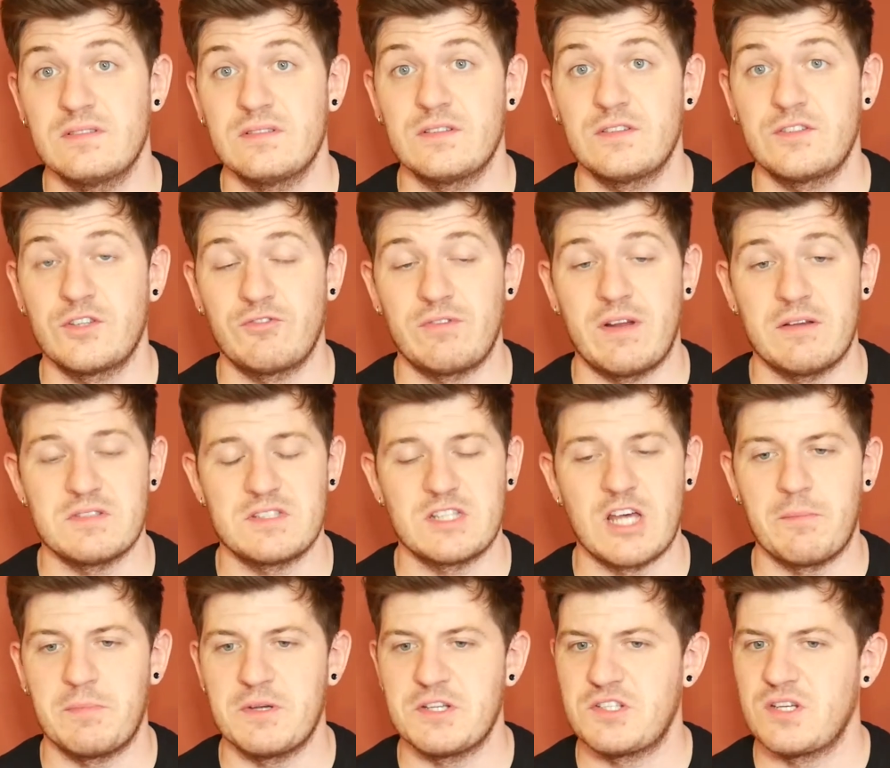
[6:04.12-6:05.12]
3rd round
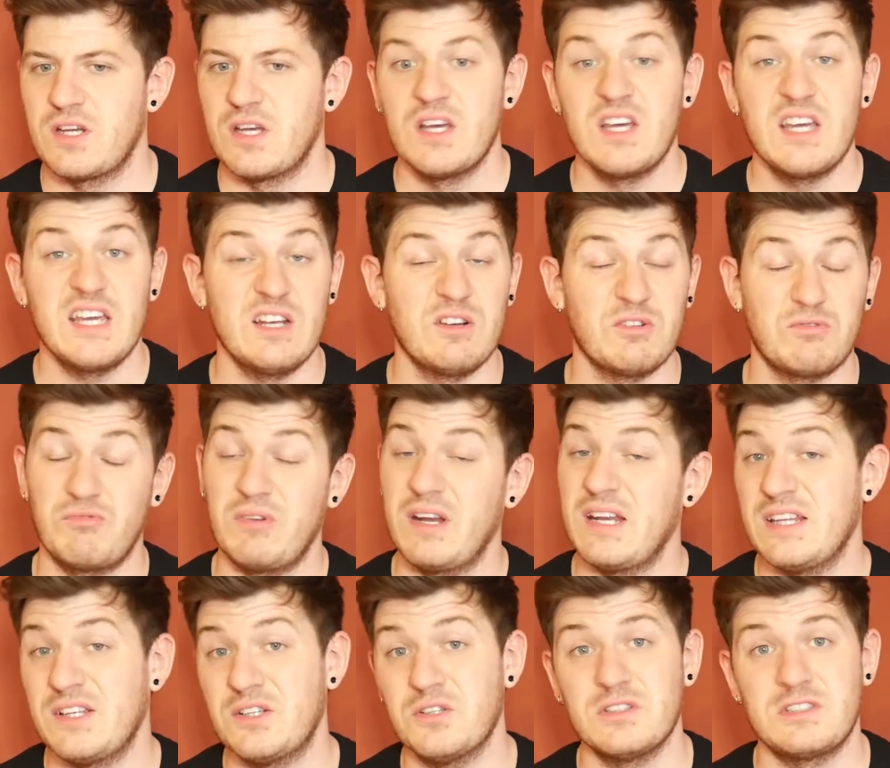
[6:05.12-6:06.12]
stoppage. He looked
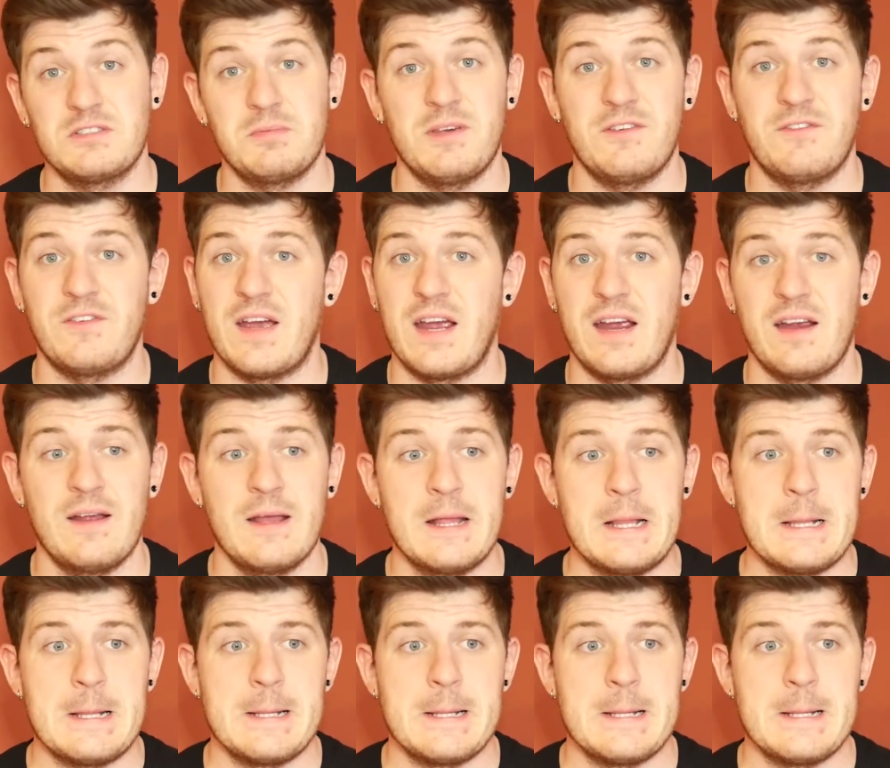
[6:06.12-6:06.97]
really good, to be fair.